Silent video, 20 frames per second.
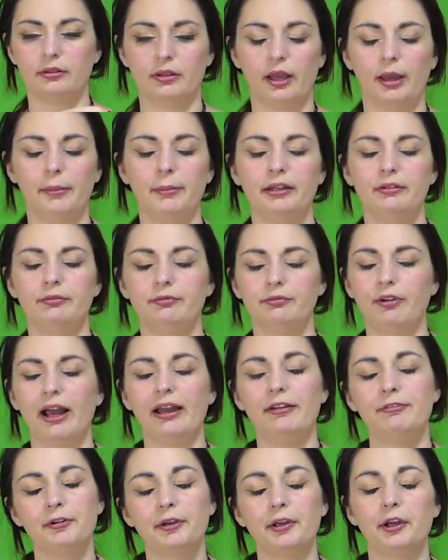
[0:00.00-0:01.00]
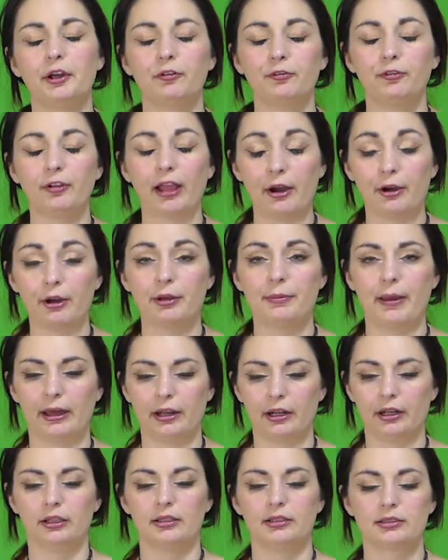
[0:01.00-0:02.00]
5-finger flower
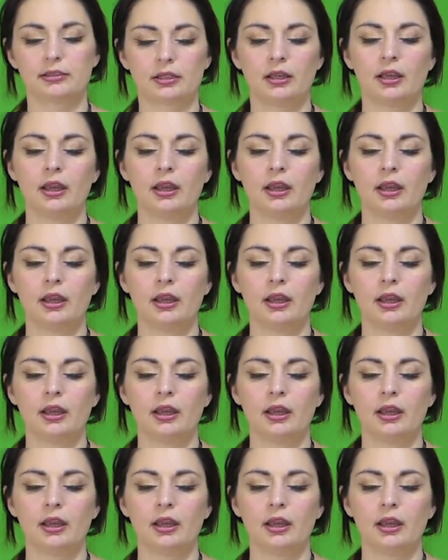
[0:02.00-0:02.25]
petals.